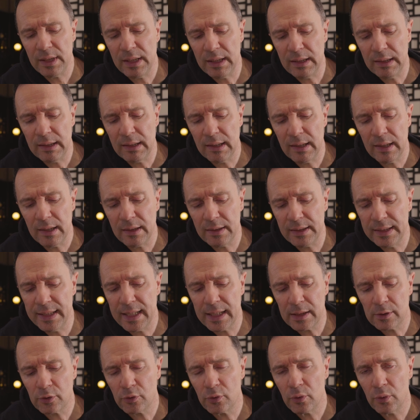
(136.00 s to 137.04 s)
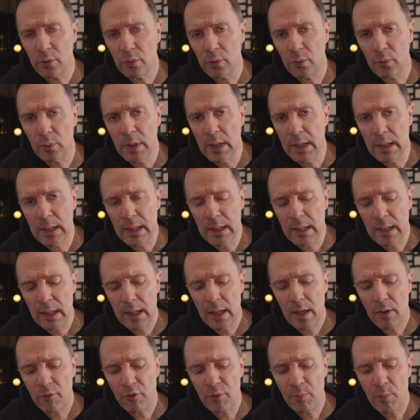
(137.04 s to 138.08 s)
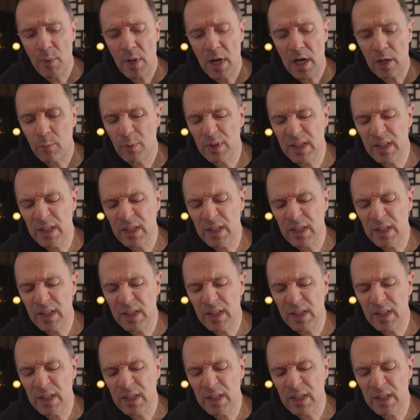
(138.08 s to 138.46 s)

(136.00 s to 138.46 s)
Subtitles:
the actual remark